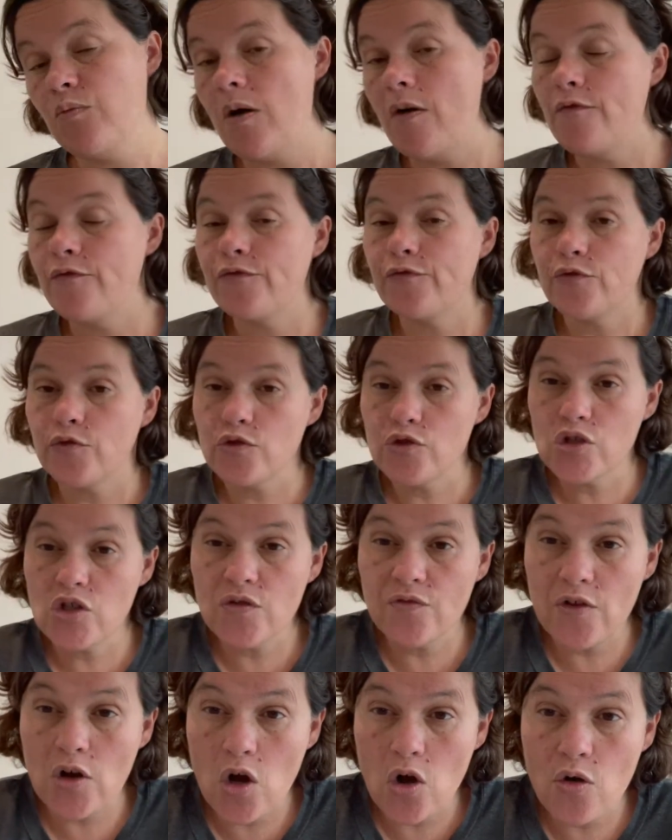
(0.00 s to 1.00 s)
Well, first
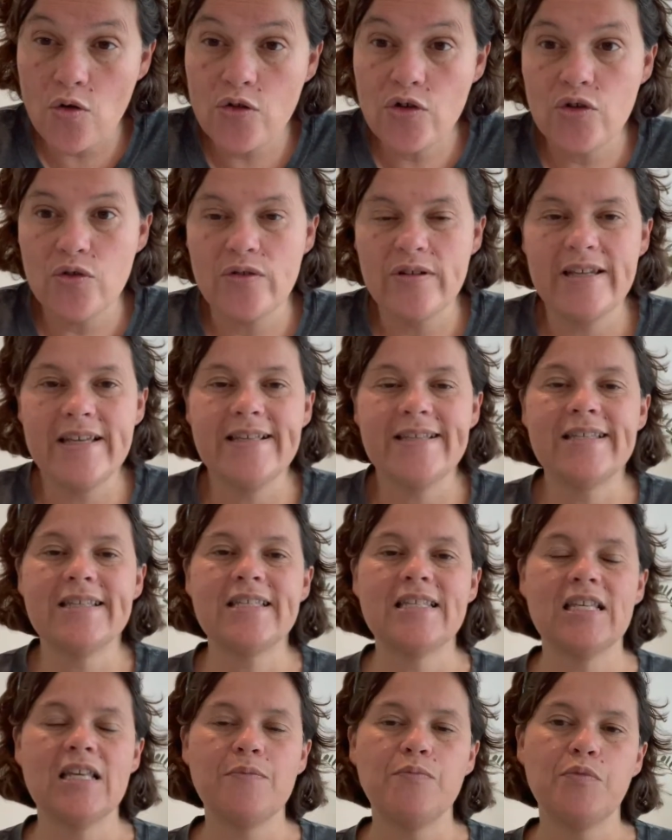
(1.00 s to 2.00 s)
of all, you need to
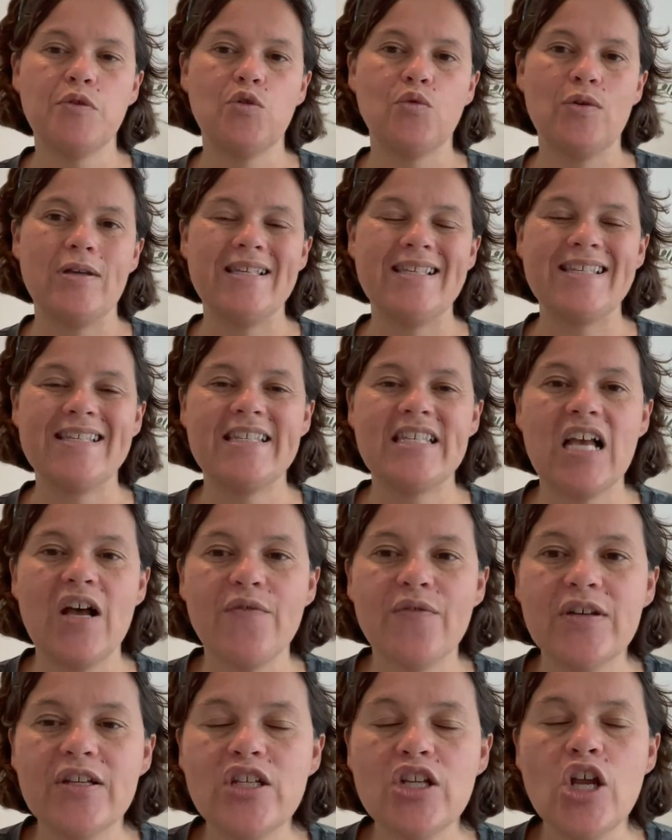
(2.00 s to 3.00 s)
sleep between
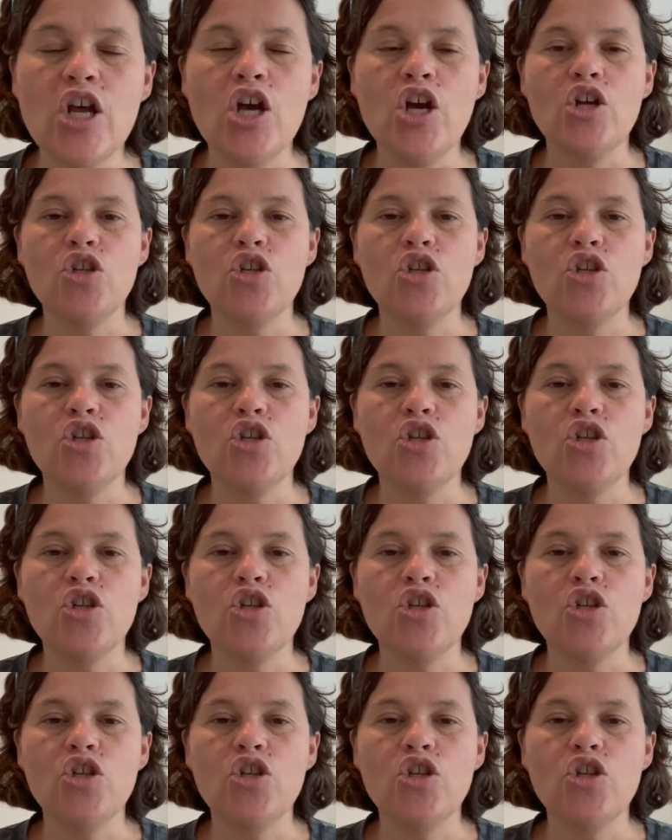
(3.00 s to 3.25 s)
seven